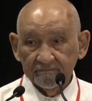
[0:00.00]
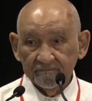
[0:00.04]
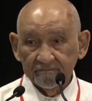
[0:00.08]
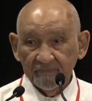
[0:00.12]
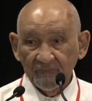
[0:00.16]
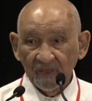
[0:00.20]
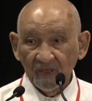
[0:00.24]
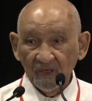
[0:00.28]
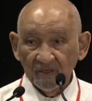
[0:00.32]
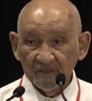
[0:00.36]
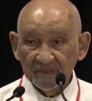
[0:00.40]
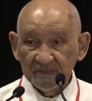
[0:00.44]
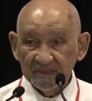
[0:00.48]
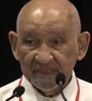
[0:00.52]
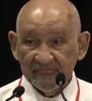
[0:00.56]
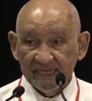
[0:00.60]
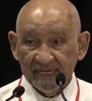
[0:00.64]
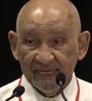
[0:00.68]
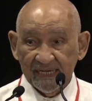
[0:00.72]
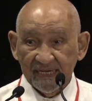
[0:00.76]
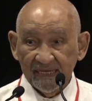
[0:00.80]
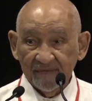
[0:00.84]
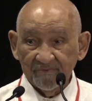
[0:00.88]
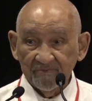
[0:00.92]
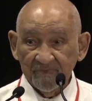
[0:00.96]
Because
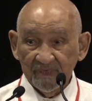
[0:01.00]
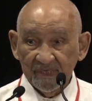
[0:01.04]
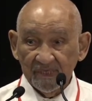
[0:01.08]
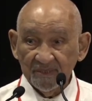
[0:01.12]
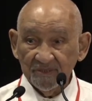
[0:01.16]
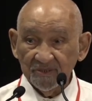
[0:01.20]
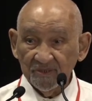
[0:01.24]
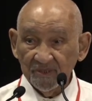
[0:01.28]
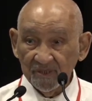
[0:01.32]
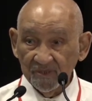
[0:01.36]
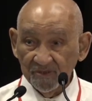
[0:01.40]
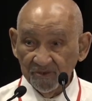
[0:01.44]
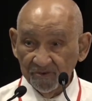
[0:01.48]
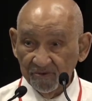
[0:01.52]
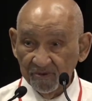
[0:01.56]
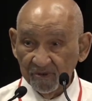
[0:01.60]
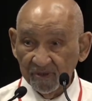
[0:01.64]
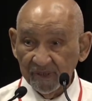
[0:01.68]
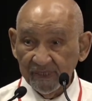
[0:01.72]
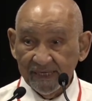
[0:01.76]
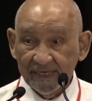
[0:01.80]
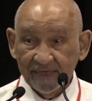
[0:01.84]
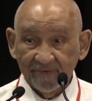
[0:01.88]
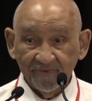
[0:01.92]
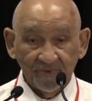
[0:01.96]
time means either you're
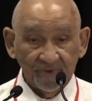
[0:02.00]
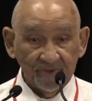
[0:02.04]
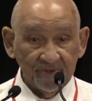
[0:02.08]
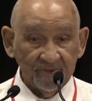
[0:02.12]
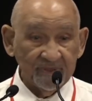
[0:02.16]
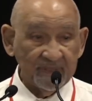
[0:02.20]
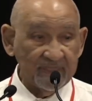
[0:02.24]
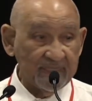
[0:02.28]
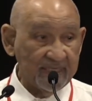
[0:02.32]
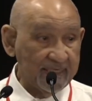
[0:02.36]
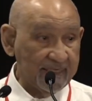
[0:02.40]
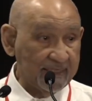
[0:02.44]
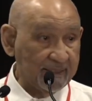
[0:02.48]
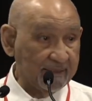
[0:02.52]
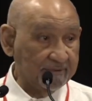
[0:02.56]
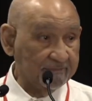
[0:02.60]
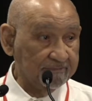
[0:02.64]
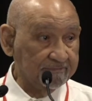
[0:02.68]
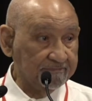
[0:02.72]
alive or you're dead.